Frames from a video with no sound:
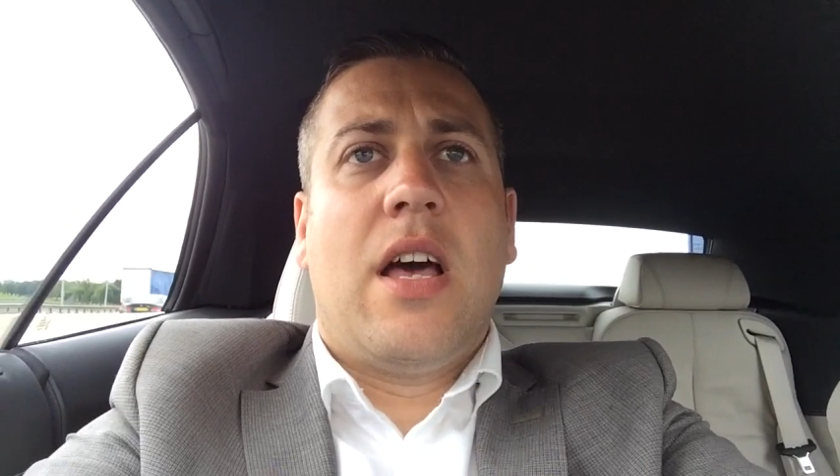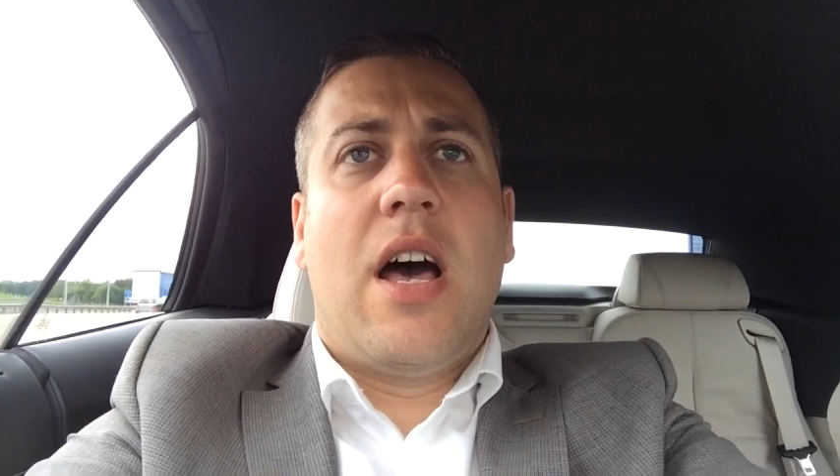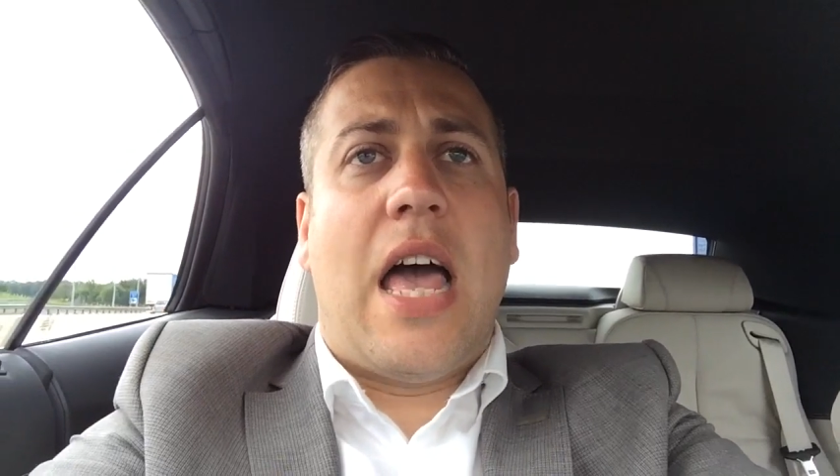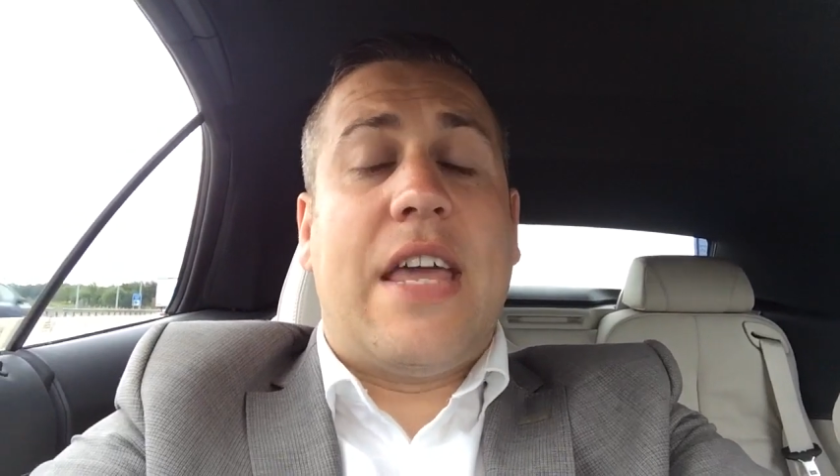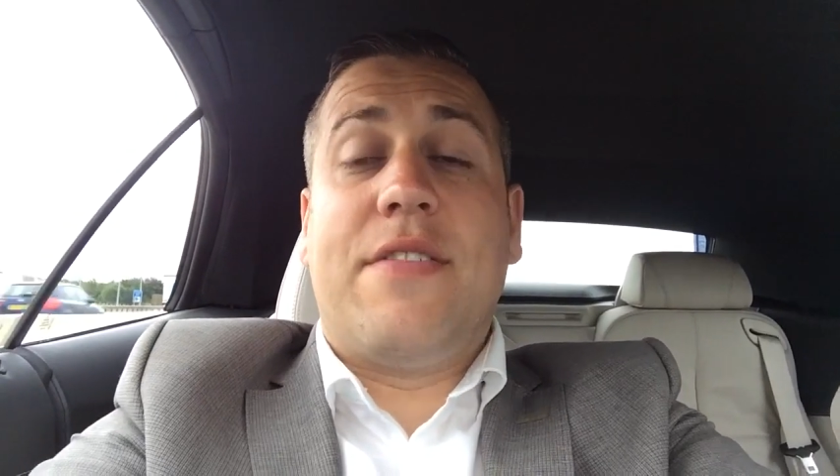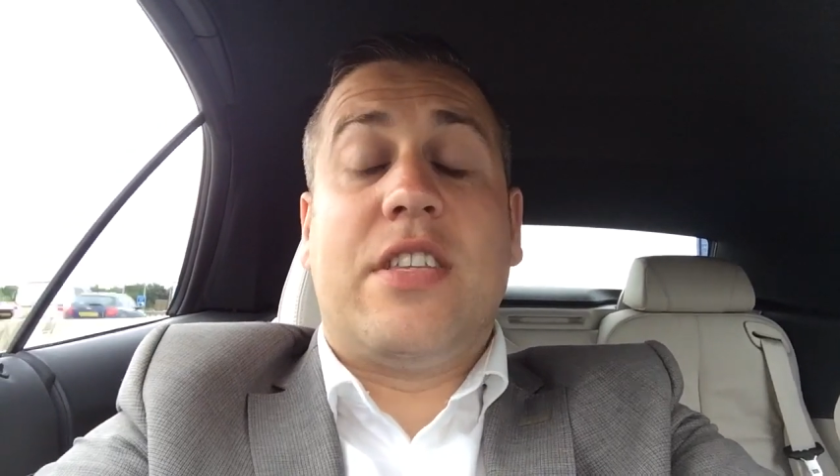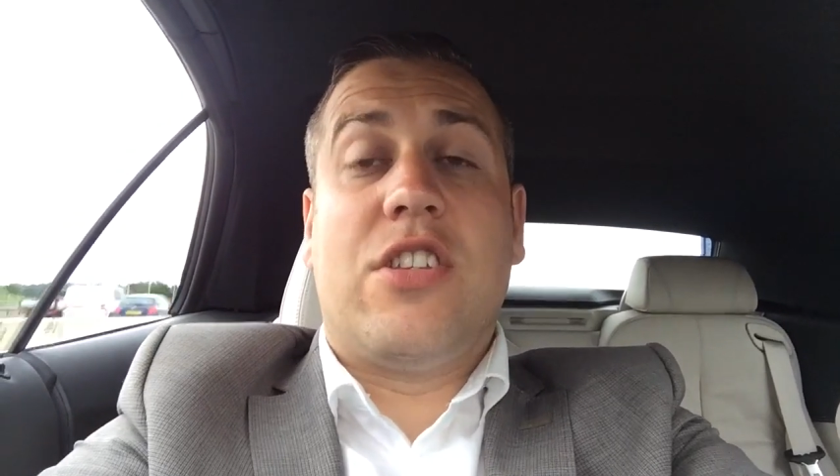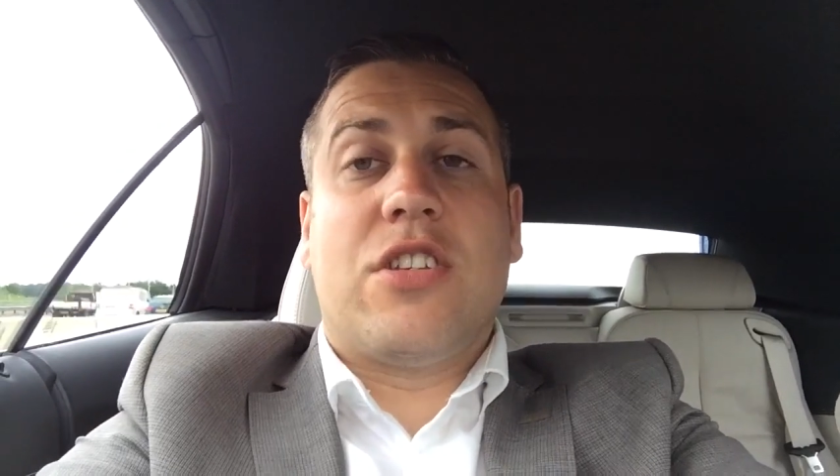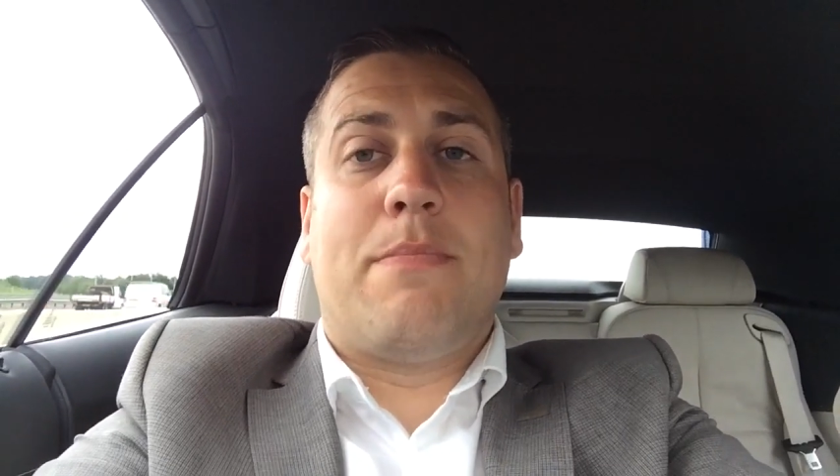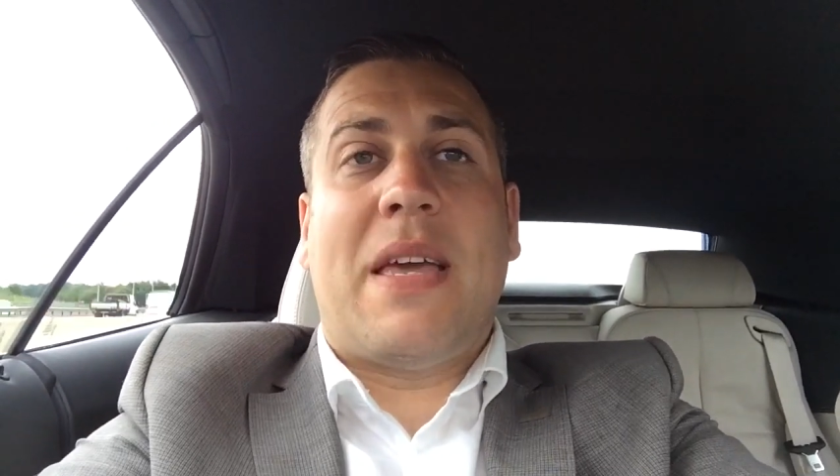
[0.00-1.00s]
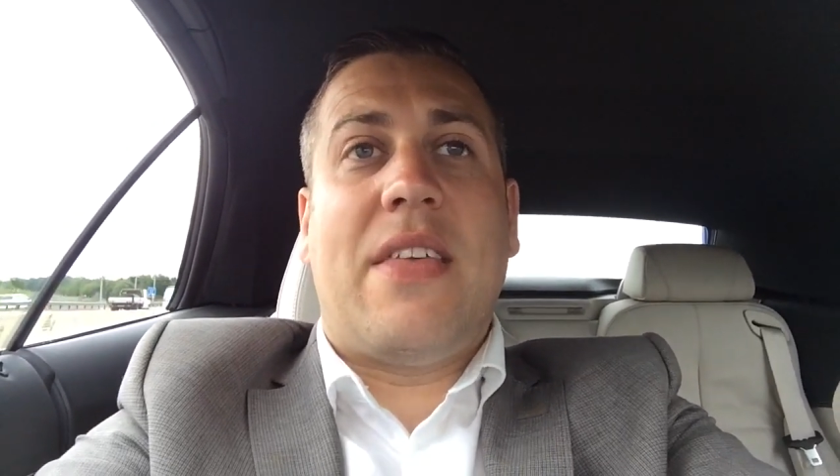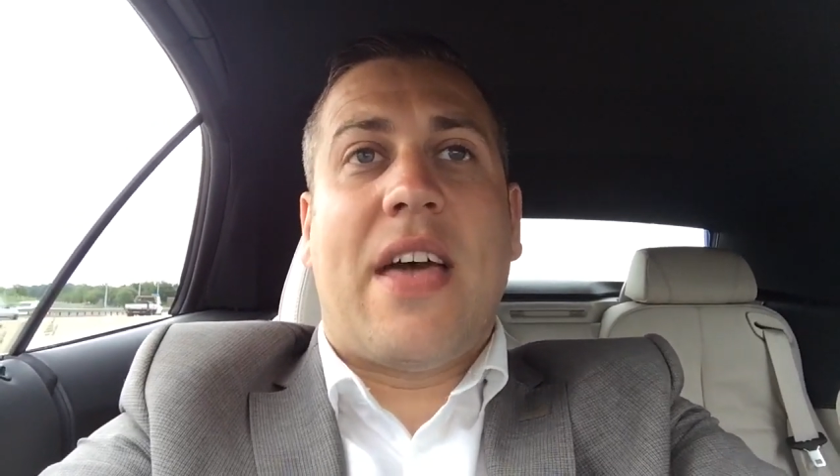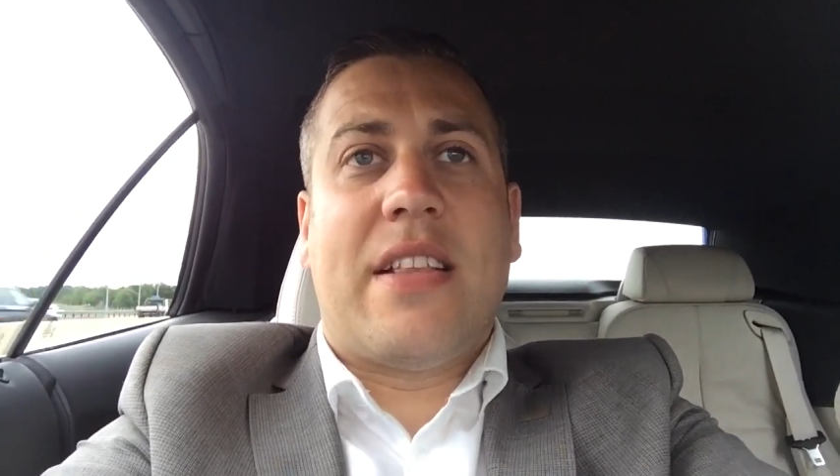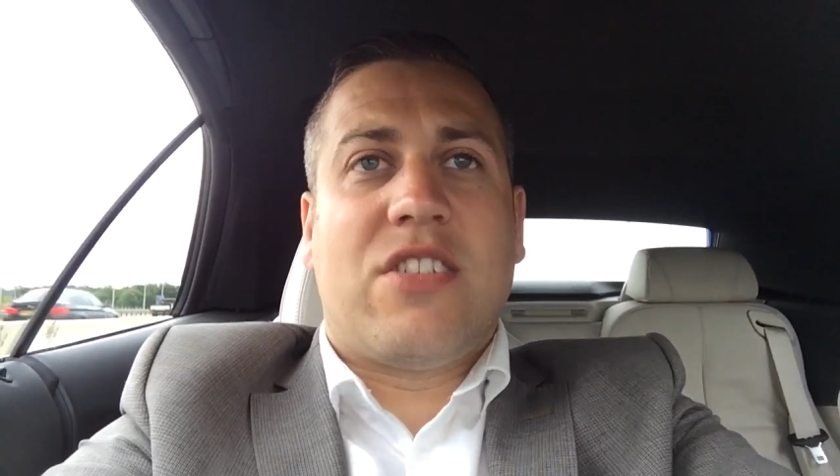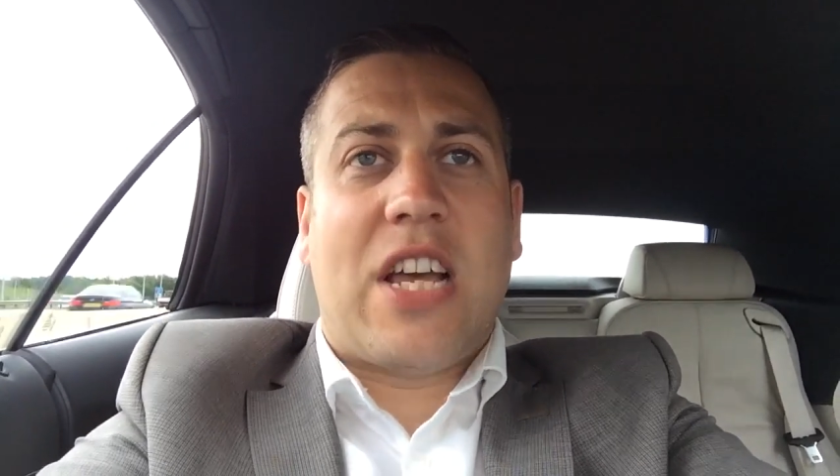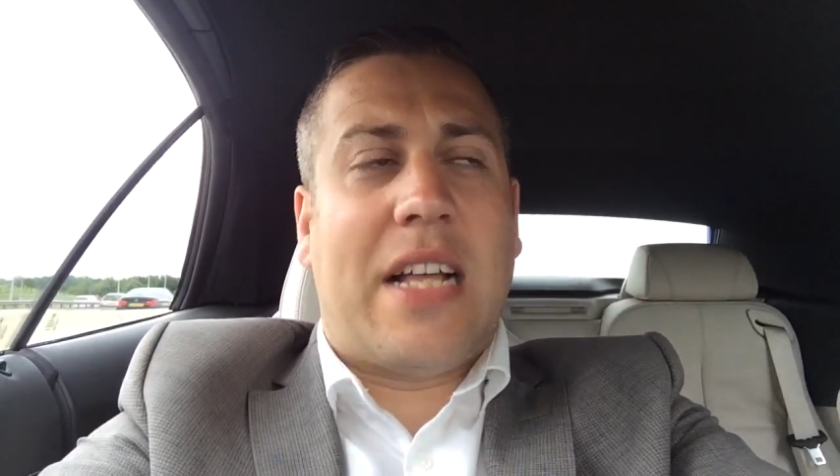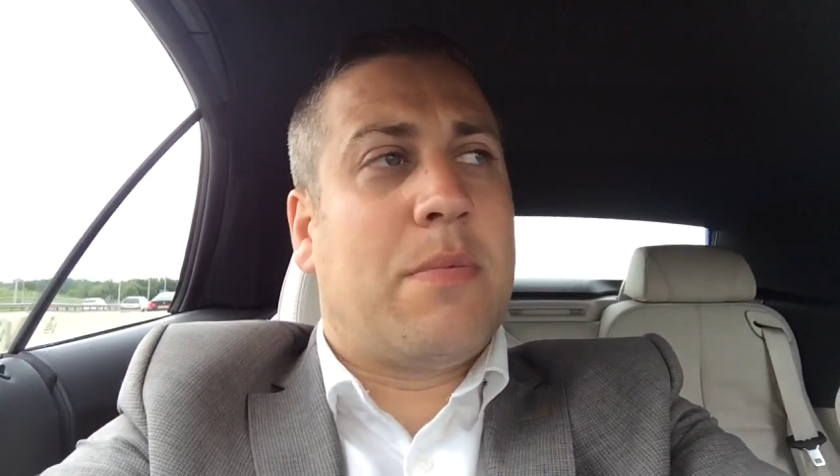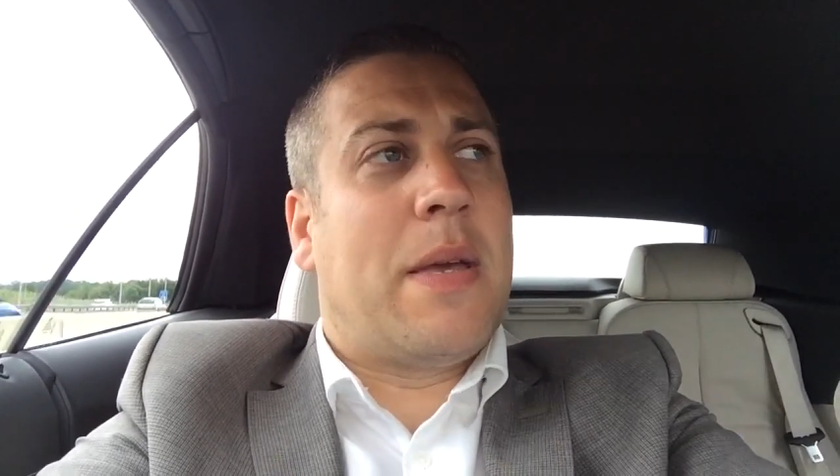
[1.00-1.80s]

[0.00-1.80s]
either to just be there to chat